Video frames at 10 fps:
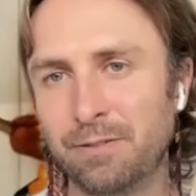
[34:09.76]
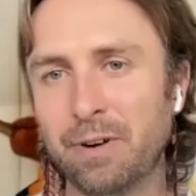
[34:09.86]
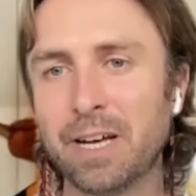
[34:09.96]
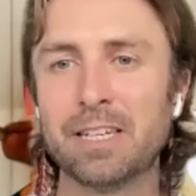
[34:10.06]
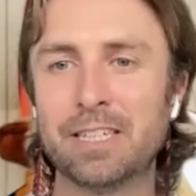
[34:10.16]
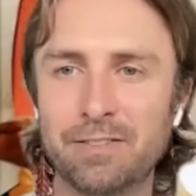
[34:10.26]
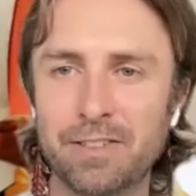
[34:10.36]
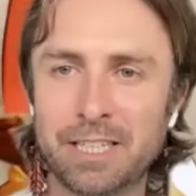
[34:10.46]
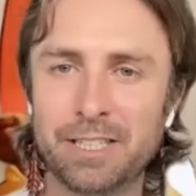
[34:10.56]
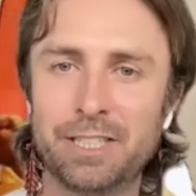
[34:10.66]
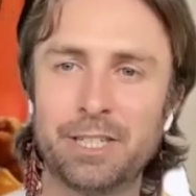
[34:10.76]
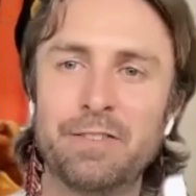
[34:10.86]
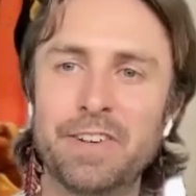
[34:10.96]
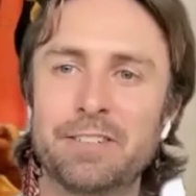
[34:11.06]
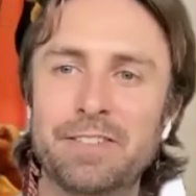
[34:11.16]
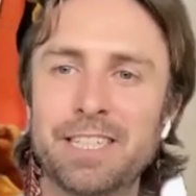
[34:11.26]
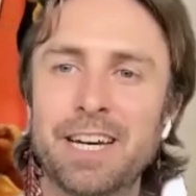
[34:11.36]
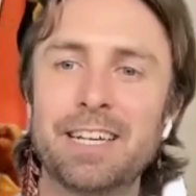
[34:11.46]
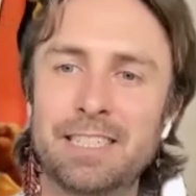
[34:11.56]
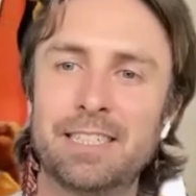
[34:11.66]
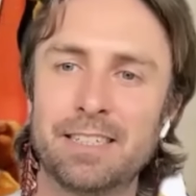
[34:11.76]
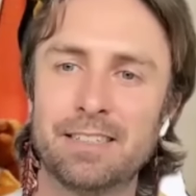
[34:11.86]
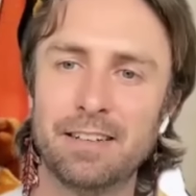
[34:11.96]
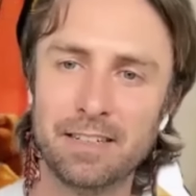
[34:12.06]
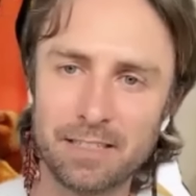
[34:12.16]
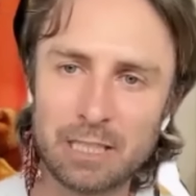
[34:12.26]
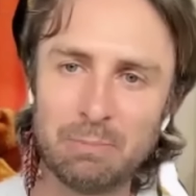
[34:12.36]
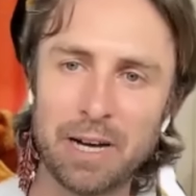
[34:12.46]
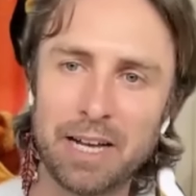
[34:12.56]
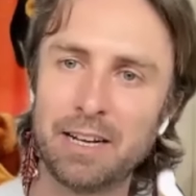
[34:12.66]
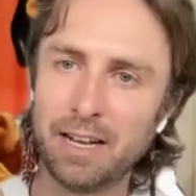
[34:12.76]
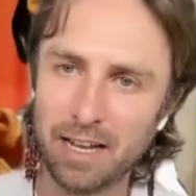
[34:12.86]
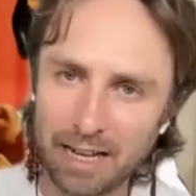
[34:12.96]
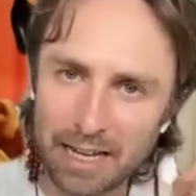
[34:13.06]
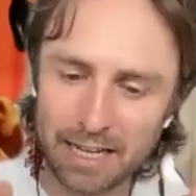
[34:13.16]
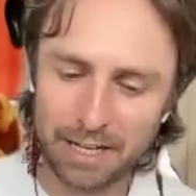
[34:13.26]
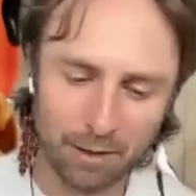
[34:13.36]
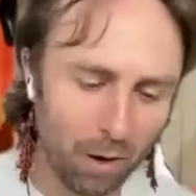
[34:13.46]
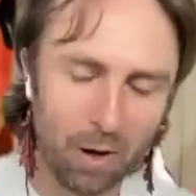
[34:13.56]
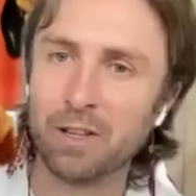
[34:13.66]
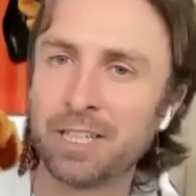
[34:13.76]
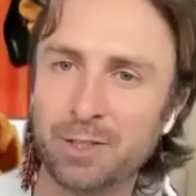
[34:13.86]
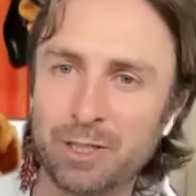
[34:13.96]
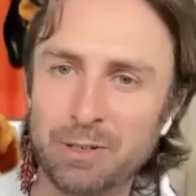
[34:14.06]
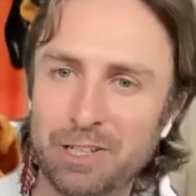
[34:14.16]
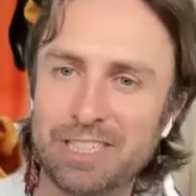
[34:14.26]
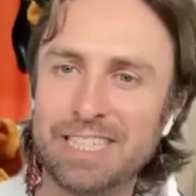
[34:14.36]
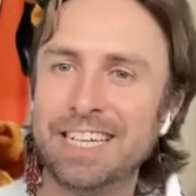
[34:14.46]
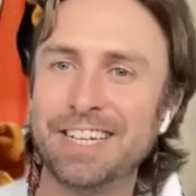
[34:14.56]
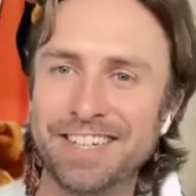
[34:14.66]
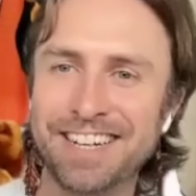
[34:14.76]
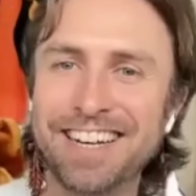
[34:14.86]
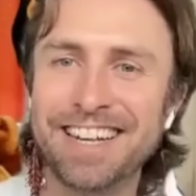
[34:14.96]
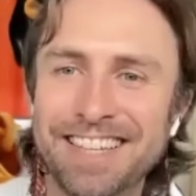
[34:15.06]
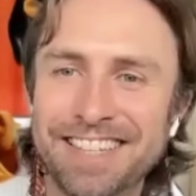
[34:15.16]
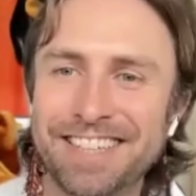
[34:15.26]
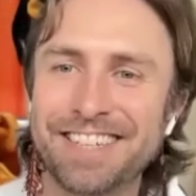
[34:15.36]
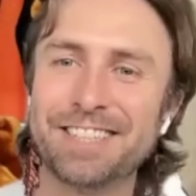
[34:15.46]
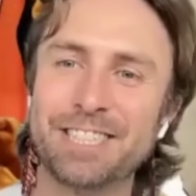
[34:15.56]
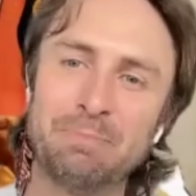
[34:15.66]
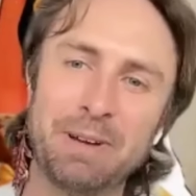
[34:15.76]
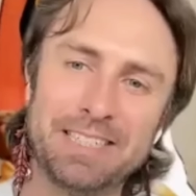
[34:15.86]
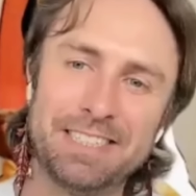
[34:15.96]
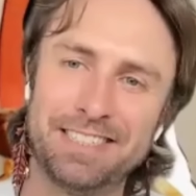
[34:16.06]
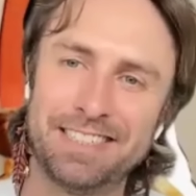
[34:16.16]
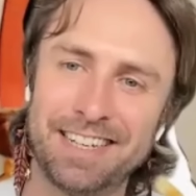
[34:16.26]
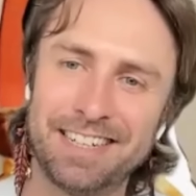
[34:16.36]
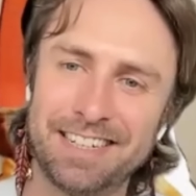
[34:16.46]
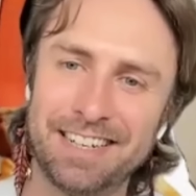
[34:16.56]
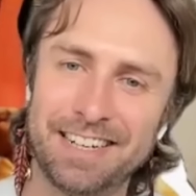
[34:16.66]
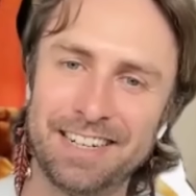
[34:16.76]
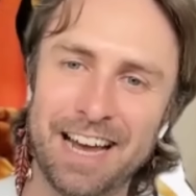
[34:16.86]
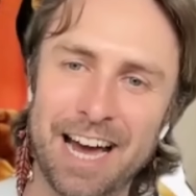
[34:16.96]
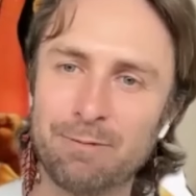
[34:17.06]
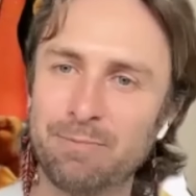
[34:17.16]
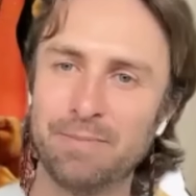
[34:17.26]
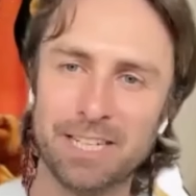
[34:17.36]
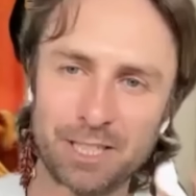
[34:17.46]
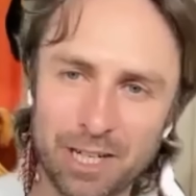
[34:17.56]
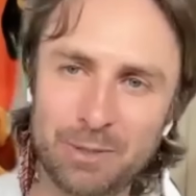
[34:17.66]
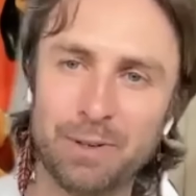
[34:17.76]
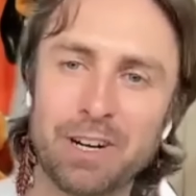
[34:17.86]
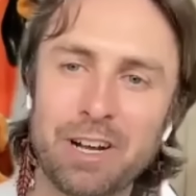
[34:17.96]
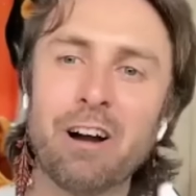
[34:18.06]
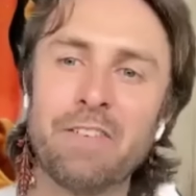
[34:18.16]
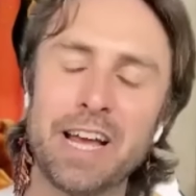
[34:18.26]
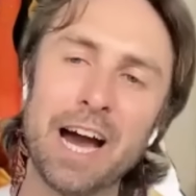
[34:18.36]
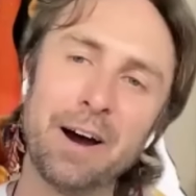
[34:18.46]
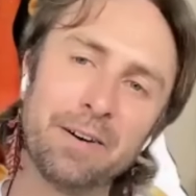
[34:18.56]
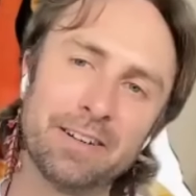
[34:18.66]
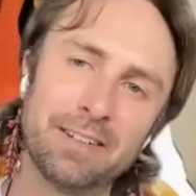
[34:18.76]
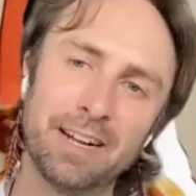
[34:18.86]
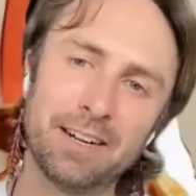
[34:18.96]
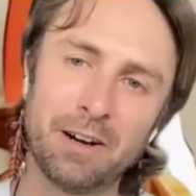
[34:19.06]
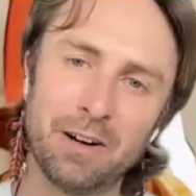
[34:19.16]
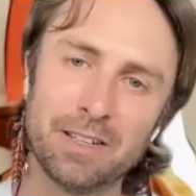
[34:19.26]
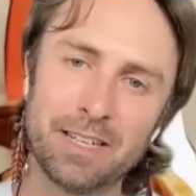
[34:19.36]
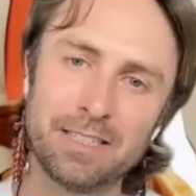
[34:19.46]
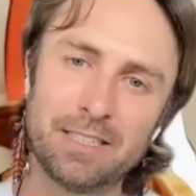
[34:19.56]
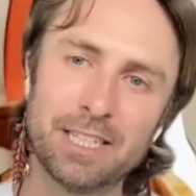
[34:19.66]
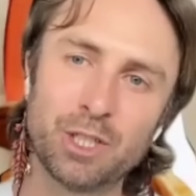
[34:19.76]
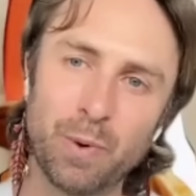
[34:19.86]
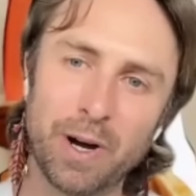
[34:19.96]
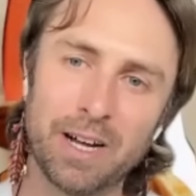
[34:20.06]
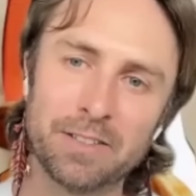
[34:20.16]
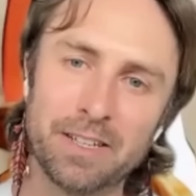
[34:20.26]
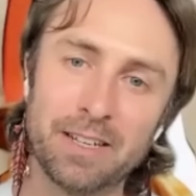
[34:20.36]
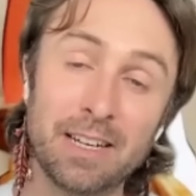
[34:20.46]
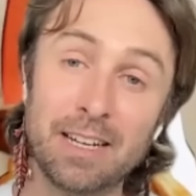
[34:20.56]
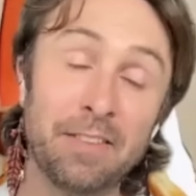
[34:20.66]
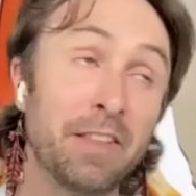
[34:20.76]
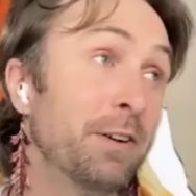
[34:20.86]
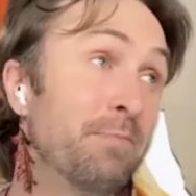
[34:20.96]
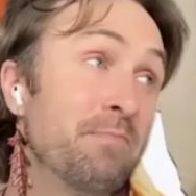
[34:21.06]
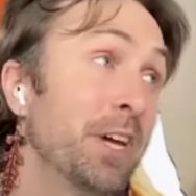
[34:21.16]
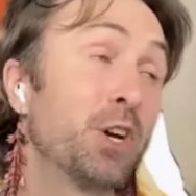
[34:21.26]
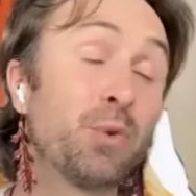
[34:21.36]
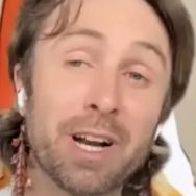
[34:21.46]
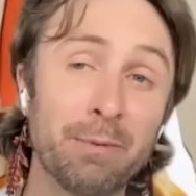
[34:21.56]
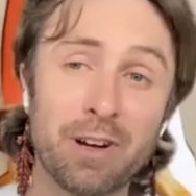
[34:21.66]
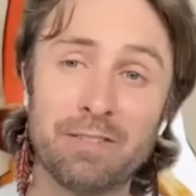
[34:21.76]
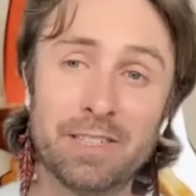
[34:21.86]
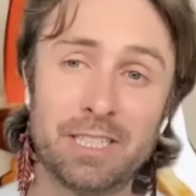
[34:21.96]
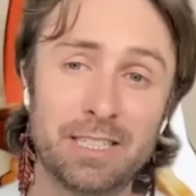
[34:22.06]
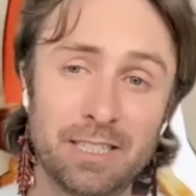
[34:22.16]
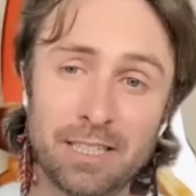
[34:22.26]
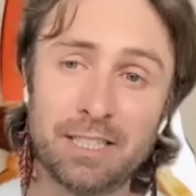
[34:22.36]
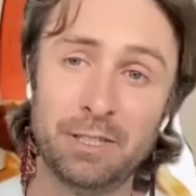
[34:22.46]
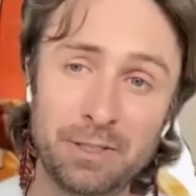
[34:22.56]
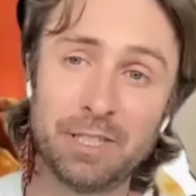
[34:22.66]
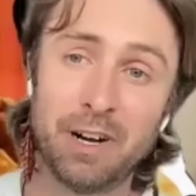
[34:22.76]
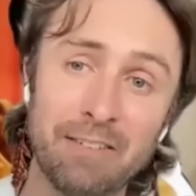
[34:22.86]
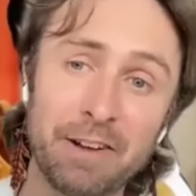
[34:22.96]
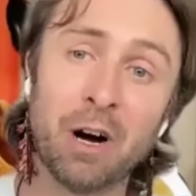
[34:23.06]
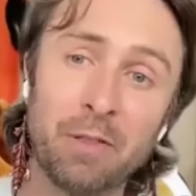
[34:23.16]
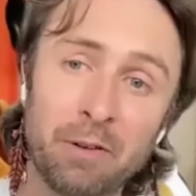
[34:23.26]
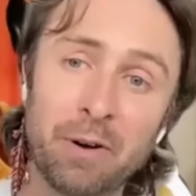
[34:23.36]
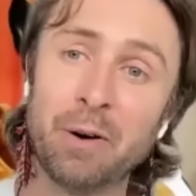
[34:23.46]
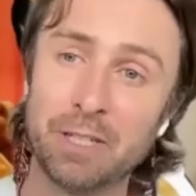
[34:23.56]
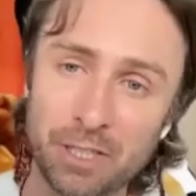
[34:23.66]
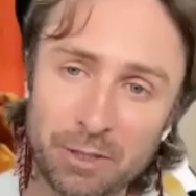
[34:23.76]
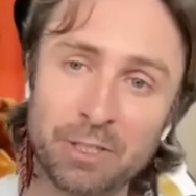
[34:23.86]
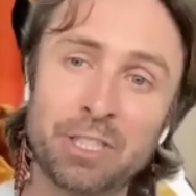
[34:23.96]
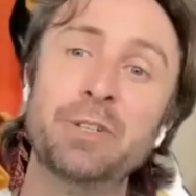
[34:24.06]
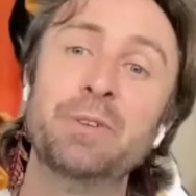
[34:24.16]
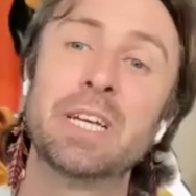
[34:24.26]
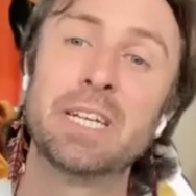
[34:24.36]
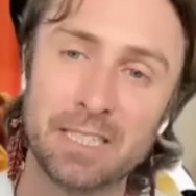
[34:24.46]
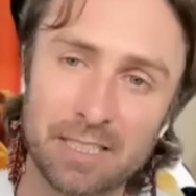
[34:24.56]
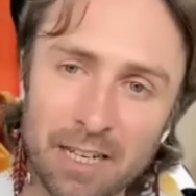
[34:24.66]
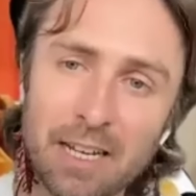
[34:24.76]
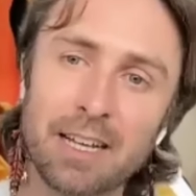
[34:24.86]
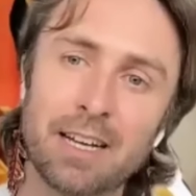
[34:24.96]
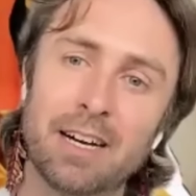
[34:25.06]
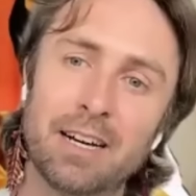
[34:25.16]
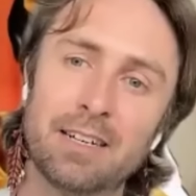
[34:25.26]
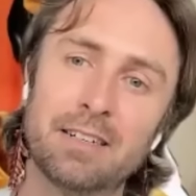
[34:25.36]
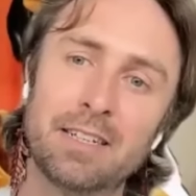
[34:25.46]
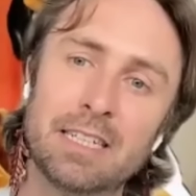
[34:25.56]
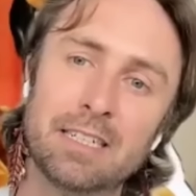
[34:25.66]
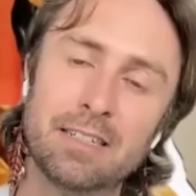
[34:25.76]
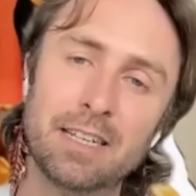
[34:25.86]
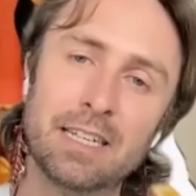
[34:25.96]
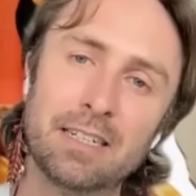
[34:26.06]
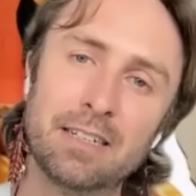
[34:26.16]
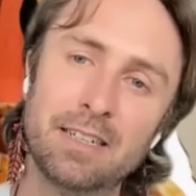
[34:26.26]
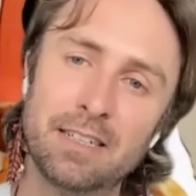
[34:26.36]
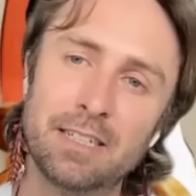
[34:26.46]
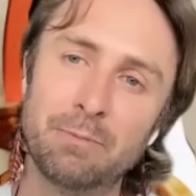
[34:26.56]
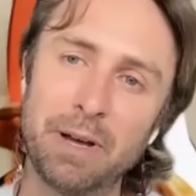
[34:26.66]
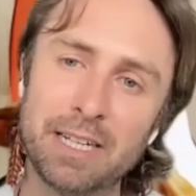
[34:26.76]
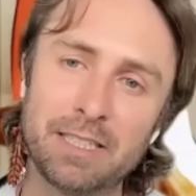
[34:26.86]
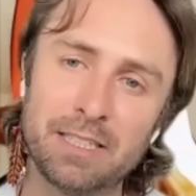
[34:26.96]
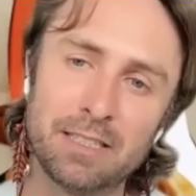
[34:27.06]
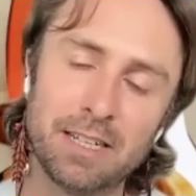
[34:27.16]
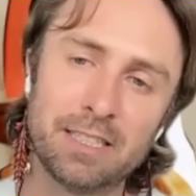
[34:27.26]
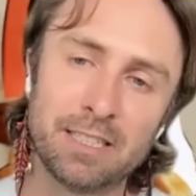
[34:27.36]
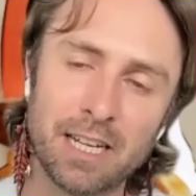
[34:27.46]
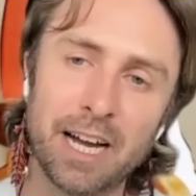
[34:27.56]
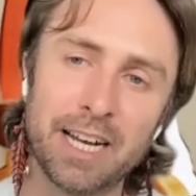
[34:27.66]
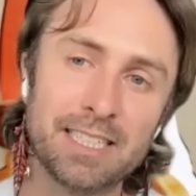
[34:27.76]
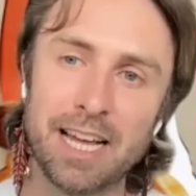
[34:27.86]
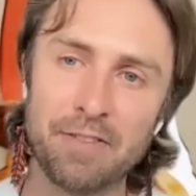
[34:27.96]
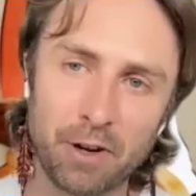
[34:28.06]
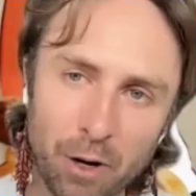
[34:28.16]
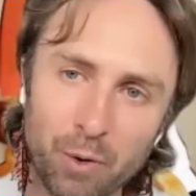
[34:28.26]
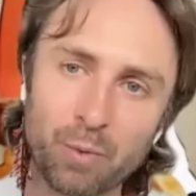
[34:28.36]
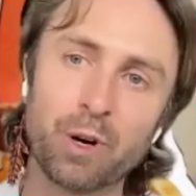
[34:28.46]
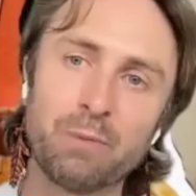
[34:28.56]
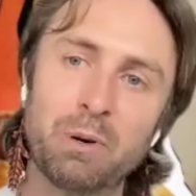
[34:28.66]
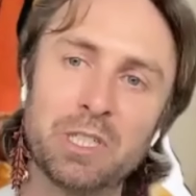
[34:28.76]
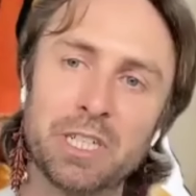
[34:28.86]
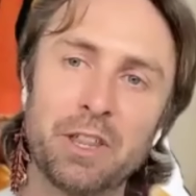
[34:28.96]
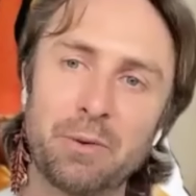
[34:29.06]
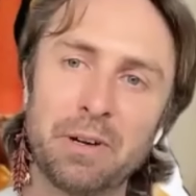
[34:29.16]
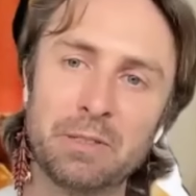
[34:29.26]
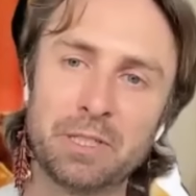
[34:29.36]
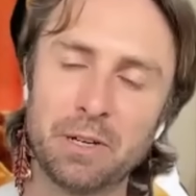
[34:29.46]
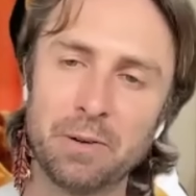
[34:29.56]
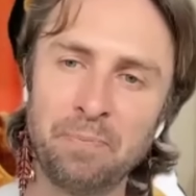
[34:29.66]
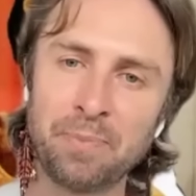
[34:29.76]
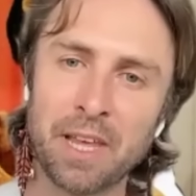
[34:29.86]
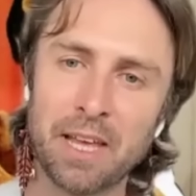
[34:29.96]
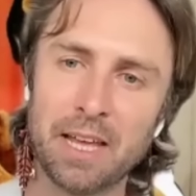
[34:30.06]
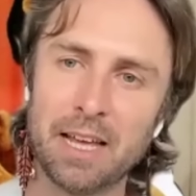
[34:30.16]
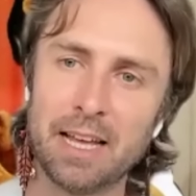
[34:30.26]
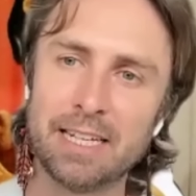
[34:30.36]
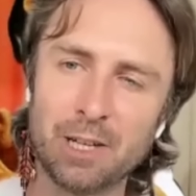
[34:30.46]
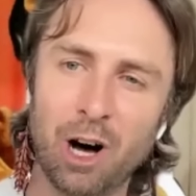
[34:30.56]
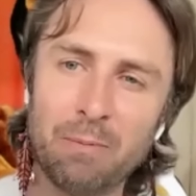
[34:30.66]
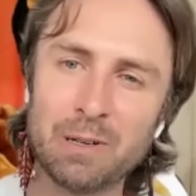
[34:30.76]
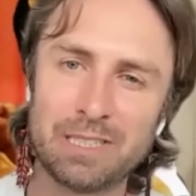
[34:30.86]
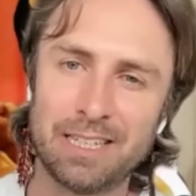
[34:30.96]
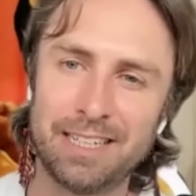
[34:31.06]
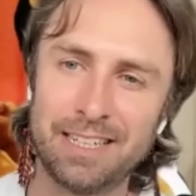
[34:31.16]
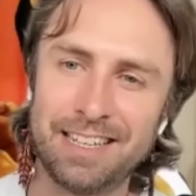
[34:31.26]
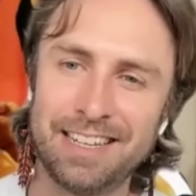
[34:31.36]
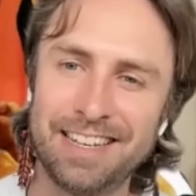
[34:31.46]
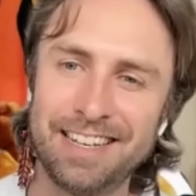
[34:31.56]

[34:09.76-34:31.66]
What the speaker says: relatively conservative site still, despite, you know, all the contributors here, the spaces that Adam and Joshua are carving out, and colleagues as well, and the incredible conversations that students are having on their own in students' unions, in debates and societies, and their own work pushing through. So it's almost like